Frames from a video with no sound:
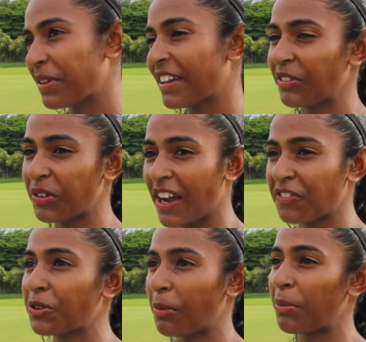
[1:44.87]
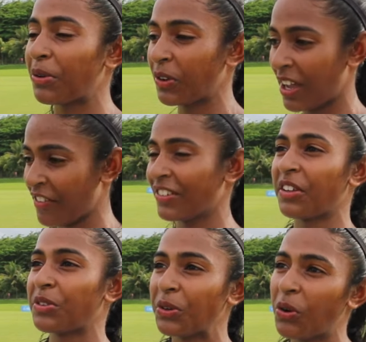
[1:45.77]
but we have to remember we have
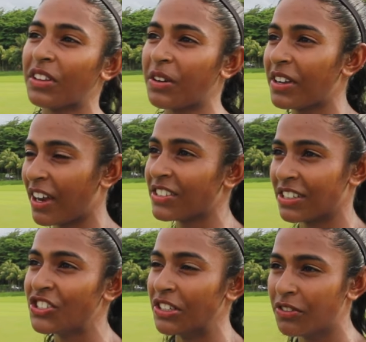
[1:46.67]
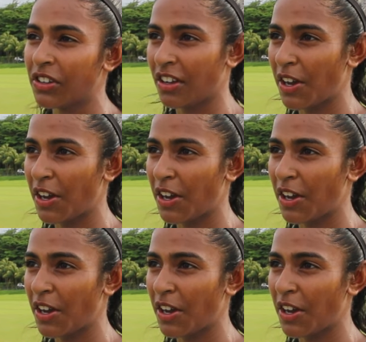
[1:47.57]
another goal that we have to achieve.